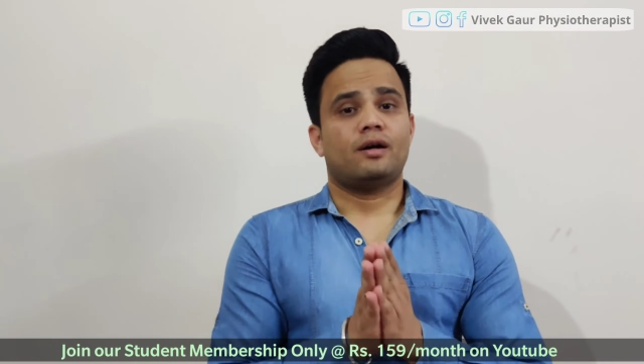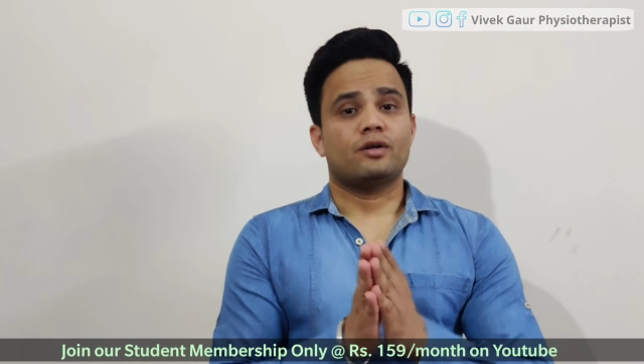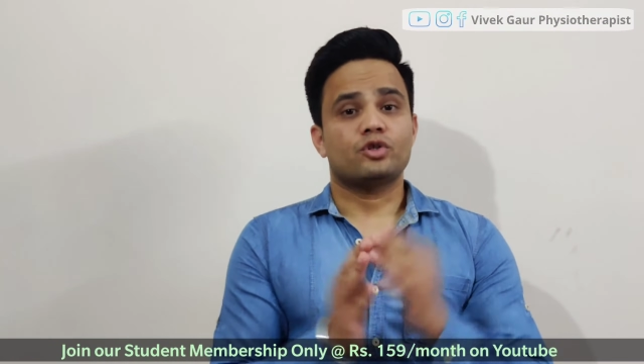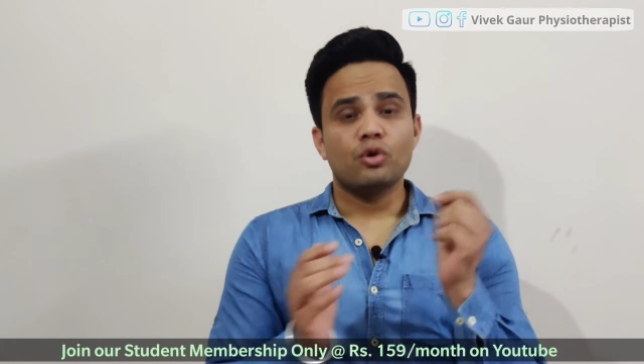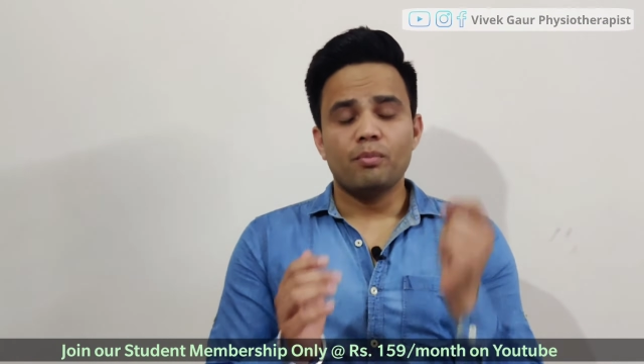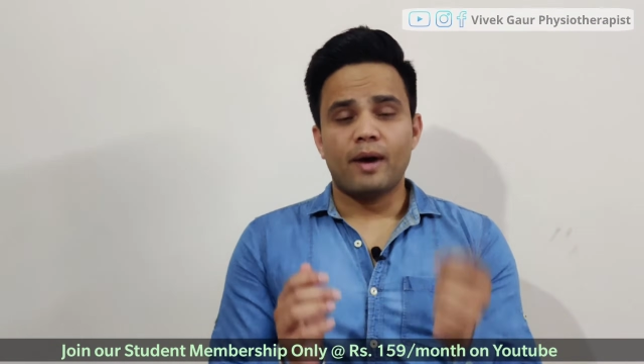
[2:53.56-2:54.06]

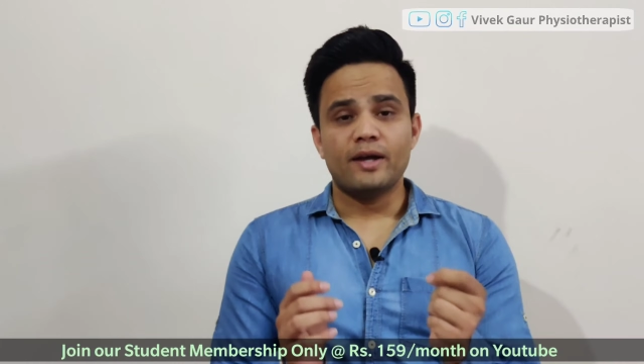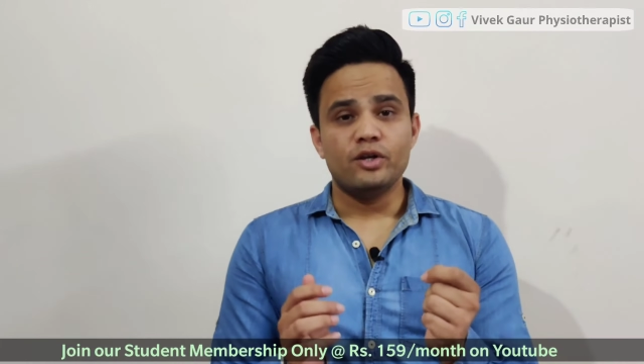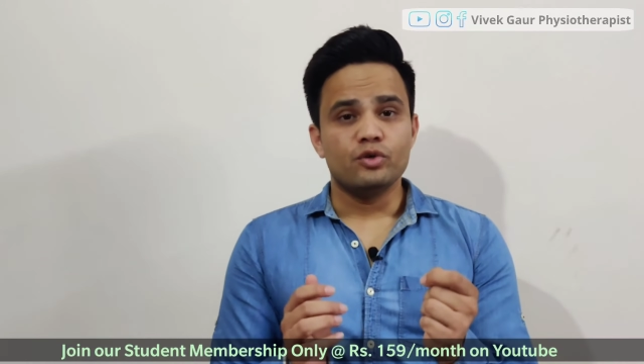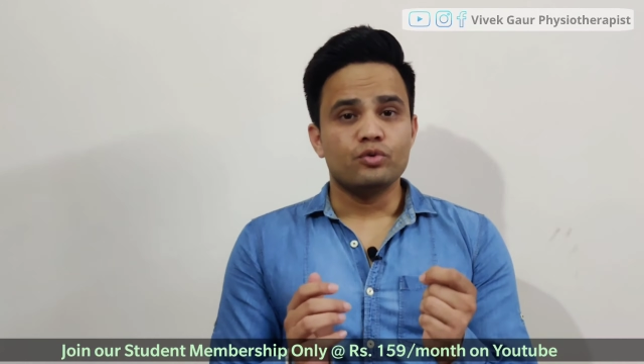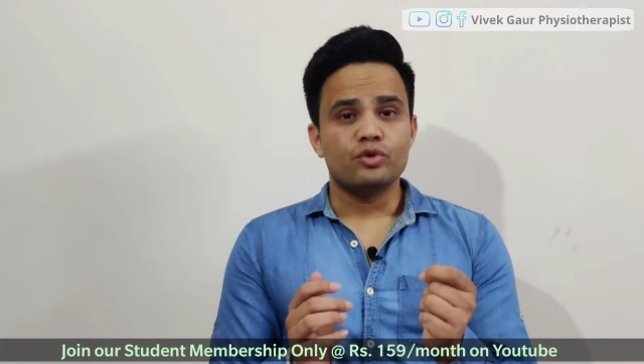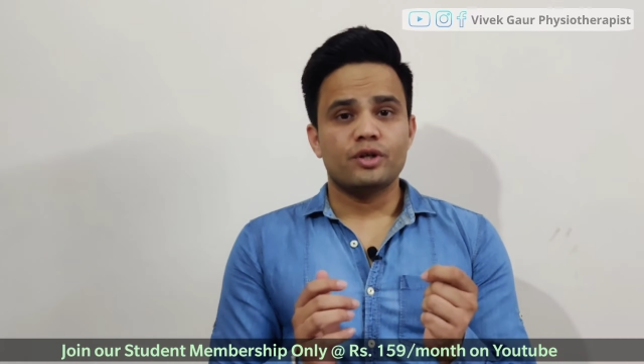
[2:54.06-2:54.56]
so
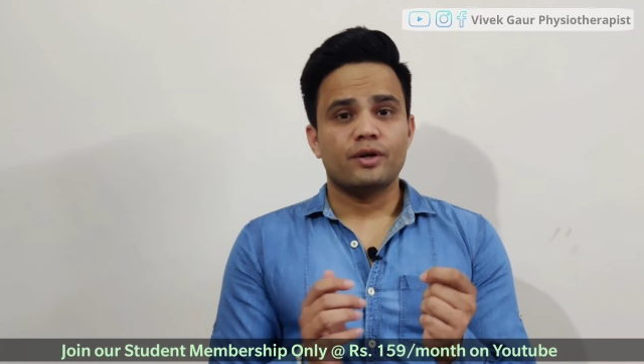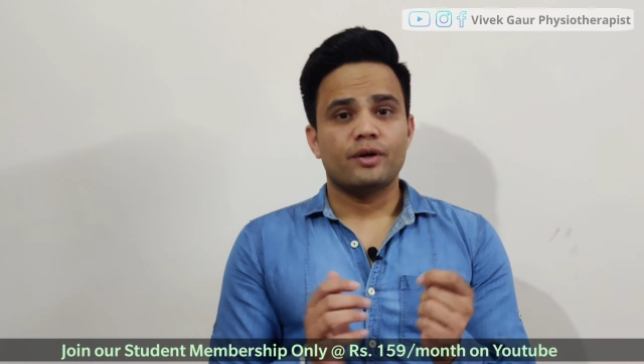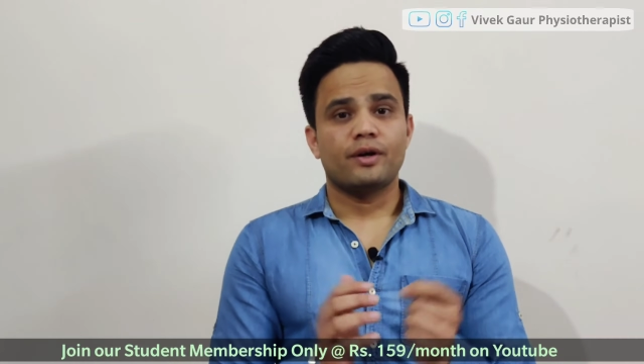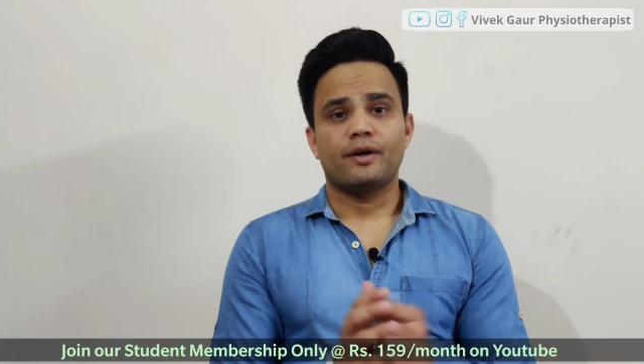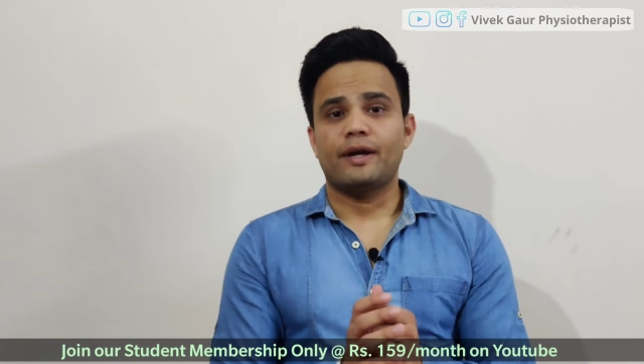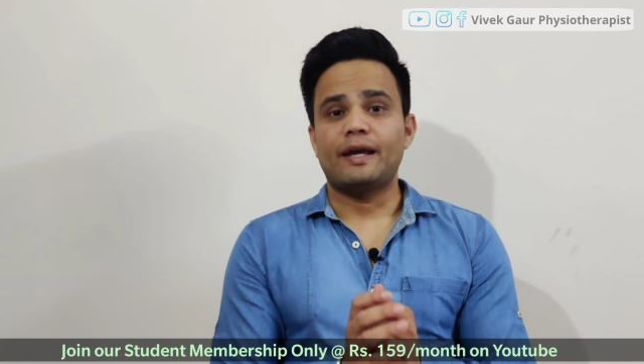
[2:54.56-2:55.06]
minute
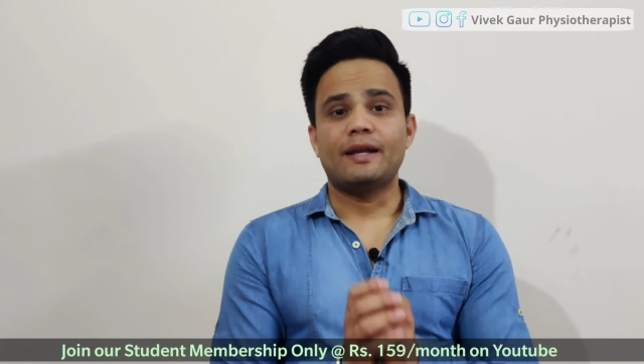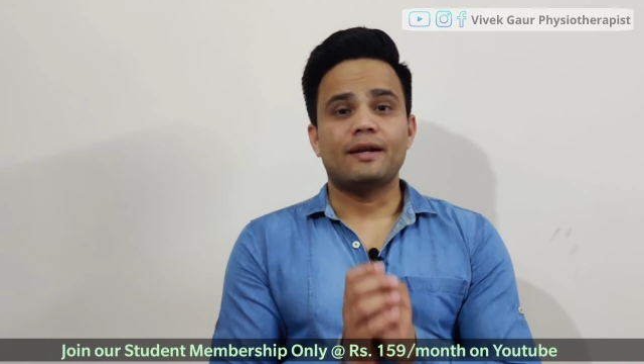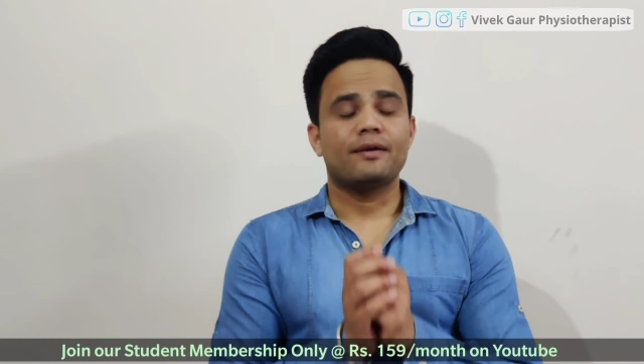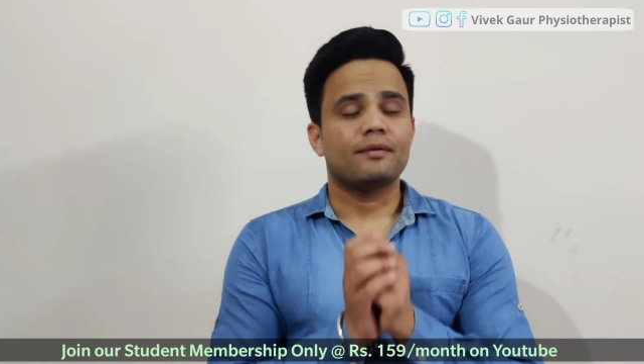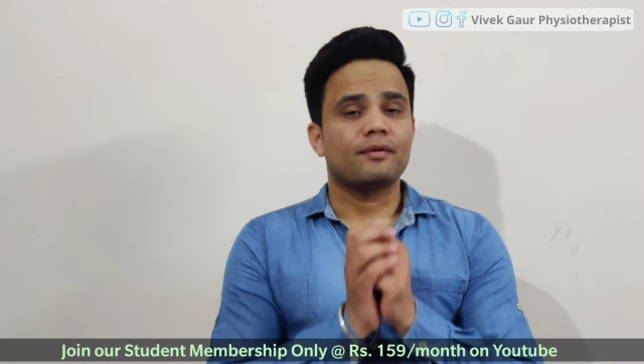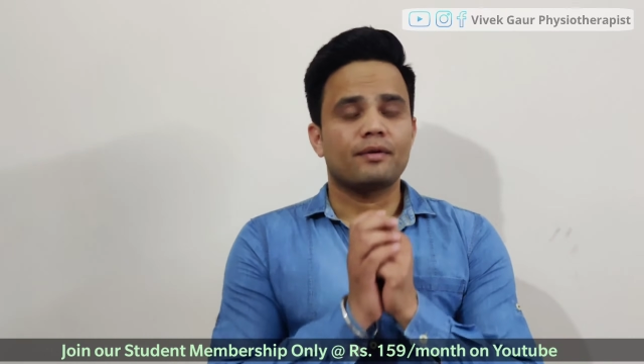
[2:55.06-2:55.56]

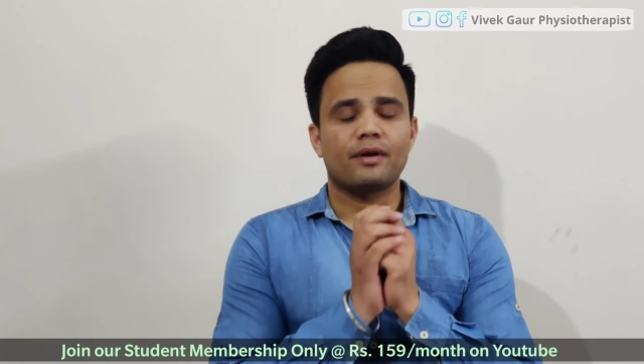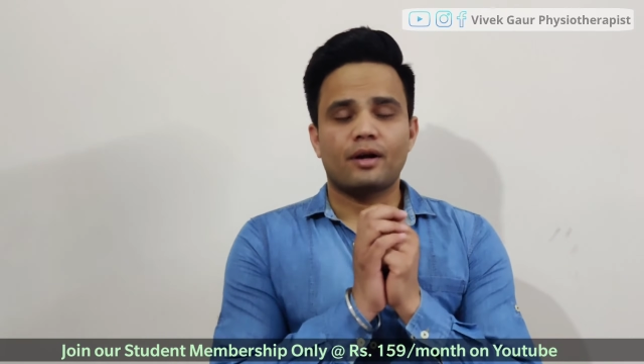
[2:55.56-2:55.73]
in